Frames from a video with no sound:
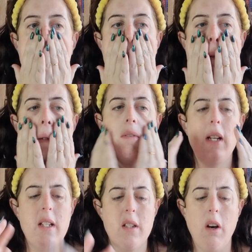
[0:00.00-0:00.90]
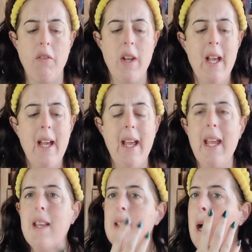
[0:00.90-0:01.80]
Oh, it's really soft.
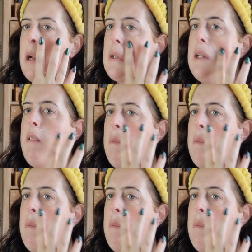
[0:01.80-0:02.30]
It is actually